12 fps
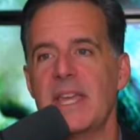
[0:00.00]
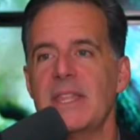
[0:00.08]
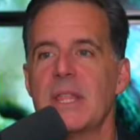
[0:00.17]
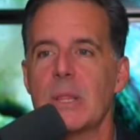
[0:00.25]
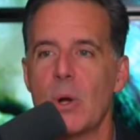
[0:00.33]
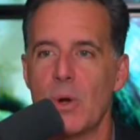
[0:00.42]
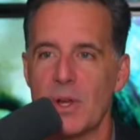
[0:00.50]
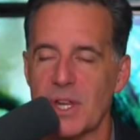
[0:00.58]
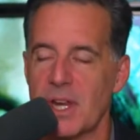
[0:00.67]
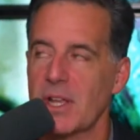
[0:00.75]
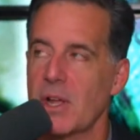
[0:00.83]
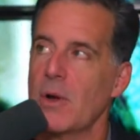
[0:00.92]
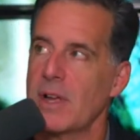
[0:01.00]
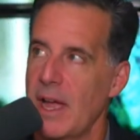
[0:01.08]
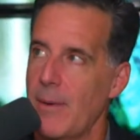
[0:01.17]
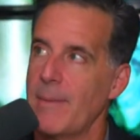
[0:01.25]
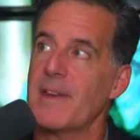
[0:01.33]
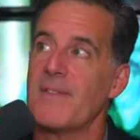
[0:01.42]
the lawyer's going to go, okay, I
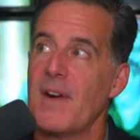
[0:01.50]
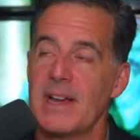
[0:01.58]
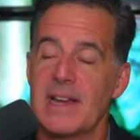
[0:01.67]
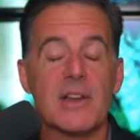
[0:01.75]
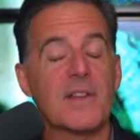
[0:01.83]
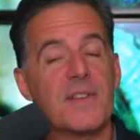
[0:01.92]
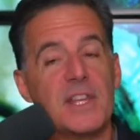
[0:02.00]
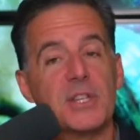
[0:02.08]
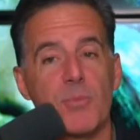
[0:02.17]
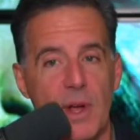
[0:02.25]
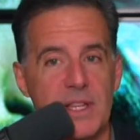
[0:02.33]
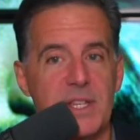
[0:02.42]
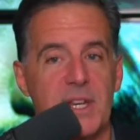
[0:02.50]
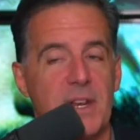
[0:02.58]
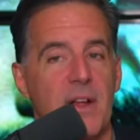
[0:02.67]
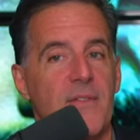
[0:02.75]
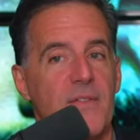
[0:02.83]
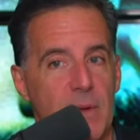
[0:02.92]
want to find out if he's president
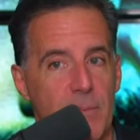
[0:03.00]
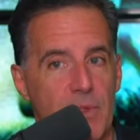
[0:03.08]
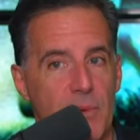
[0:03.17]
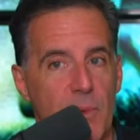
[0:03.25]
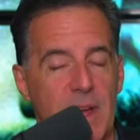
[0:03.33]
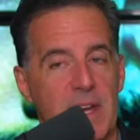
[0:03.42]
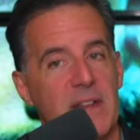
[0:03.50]
of Flip with Rick.